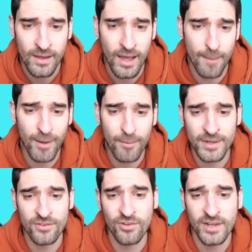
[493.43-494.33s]
about
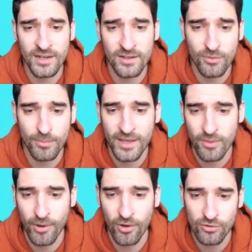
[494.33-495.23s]
Maddison needing to be in the
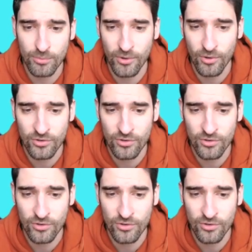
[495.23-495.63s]
box more.